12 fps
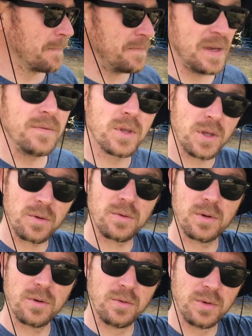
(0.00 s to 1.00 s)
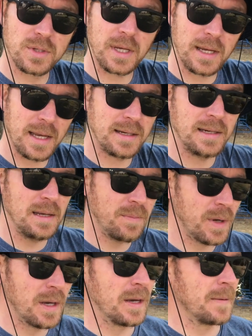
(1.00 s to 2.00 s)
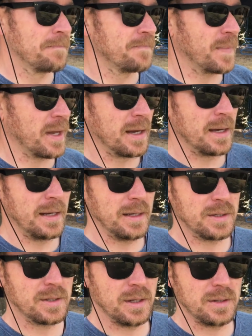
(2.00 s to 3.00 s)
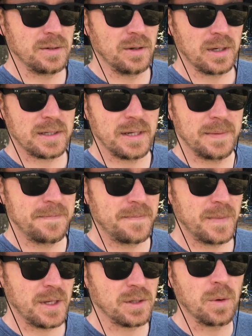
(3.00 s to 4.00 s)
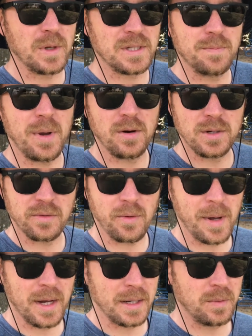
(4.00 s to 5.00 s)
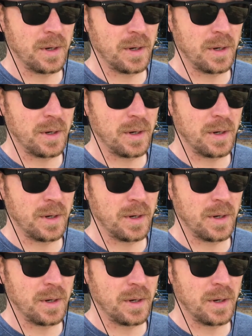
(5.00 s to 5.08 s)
Even though the roots can get deep, it's not what's imperative about it.